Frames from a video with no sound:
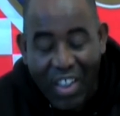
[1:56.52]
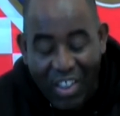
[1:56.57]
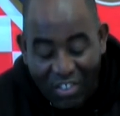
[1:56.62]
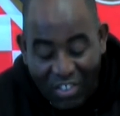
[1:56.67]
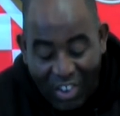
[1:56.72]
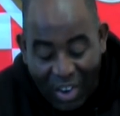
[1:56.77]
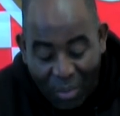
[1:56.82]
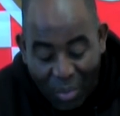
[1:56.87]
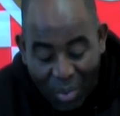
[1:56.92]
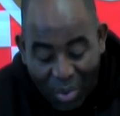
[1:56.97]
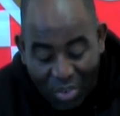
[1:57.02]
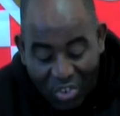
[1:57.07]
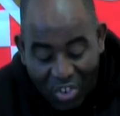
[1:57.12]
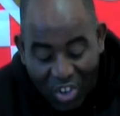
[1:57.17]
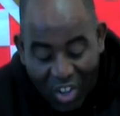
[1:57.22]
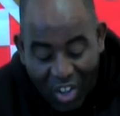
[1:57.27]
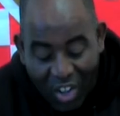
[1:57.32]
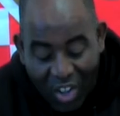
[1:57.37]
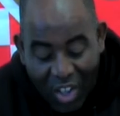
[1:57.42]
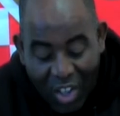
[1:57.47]
Jack
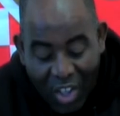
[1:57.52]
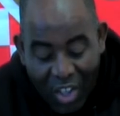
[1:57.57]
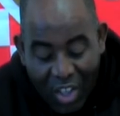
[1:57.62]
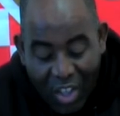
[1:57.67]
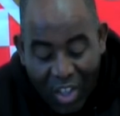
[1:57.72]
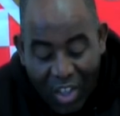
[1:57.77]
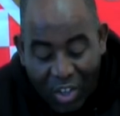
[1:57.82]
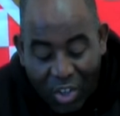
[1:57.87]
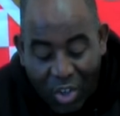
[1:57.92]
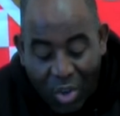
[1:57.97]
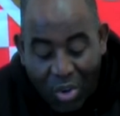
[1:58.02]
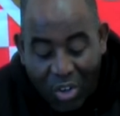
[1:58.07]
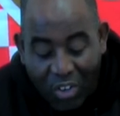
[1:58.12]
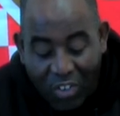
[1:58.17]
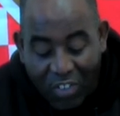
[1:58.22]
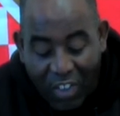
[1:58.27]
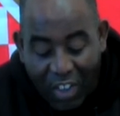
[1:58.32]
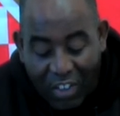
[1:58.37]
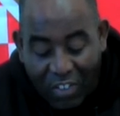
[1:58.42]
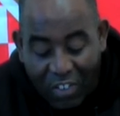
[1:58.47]
Wilshere. Uh, Guna
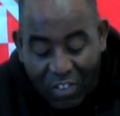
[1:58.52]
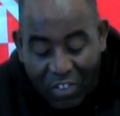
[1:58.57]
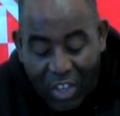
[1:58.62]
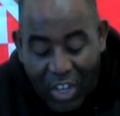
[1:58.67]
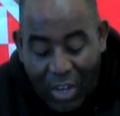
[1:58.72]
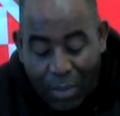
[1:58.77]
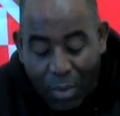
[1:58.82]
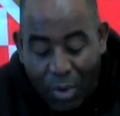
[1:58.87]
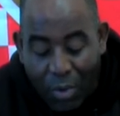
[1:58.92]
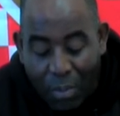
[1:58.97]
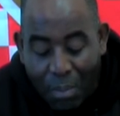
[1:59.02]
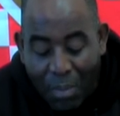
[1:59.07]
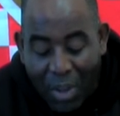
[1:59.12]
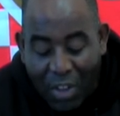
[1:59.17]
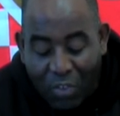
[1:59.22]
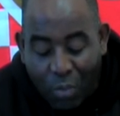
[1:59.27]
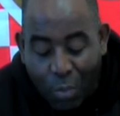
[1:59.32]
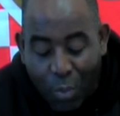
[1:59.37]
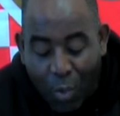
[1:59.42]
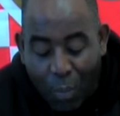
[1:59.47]
says the team looked
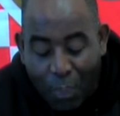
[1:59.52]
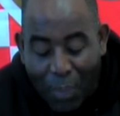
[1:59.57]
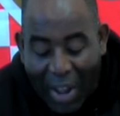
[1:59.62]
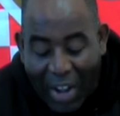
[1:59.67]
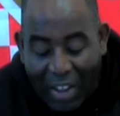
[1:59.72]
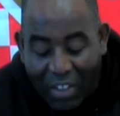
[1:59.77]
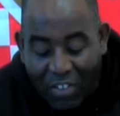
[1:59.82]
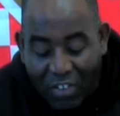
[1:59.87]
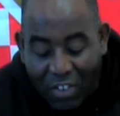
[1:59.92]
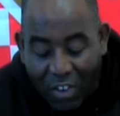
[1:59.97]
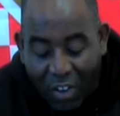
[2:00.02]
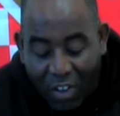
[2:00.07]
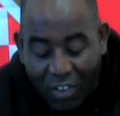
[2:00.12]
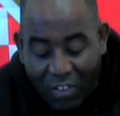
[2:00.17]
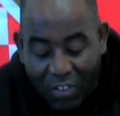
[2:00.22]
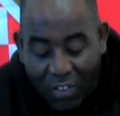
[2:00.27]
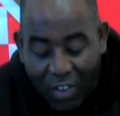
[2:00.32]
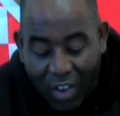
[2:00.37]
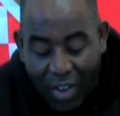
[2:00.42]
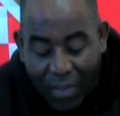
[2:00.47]
much more balanced
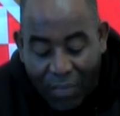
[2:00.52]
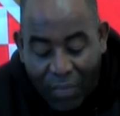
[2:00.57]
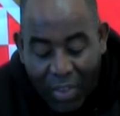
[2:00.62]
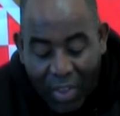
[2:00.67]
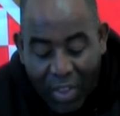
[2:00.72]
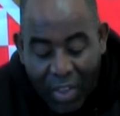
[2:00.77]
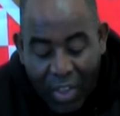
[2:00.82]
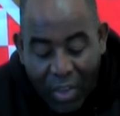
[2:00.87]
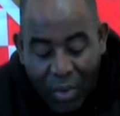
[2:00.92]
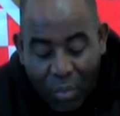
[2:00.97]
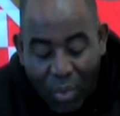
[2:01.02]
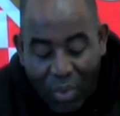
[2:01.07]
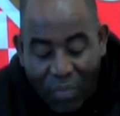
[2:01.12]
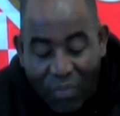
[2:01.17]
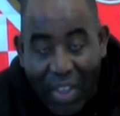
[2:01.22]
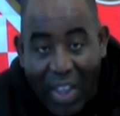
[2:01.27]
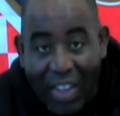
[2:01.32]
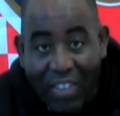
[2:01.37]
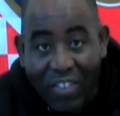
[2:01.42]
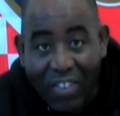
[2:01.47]
last night with
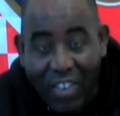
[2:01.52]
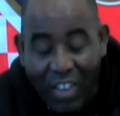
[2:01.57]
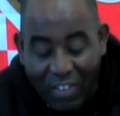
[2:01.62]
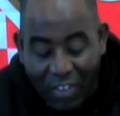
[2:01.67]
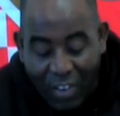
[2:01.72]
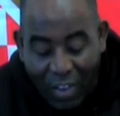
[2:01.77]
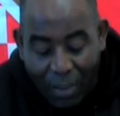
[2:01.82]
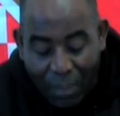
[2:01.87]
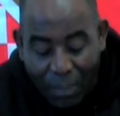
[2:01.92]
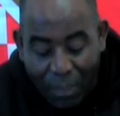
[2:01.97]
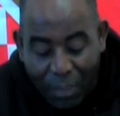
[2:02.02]
that setup